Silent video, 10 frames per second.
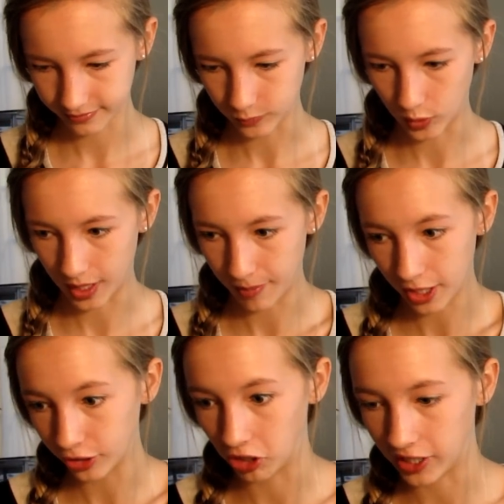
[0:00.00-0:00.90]
when I'm
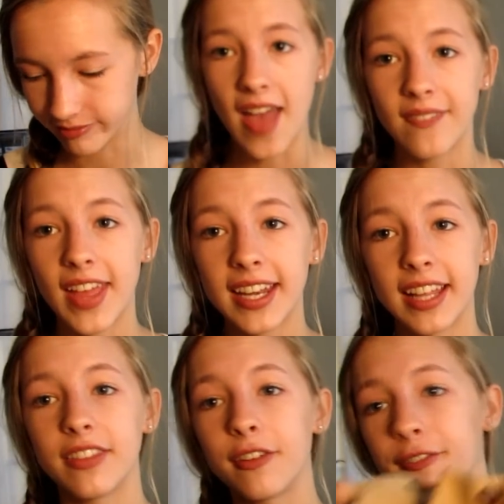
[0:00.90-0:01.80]
hungry. And then
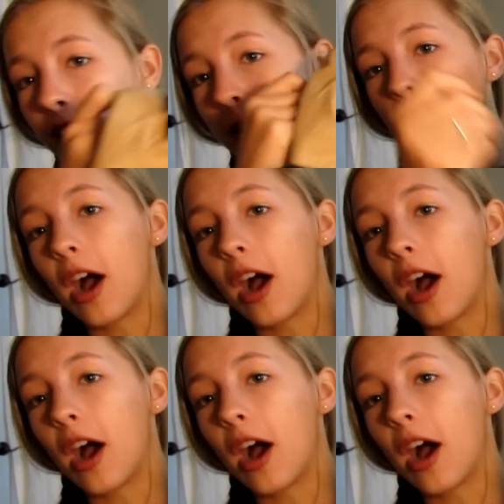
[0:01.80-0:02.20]
in the front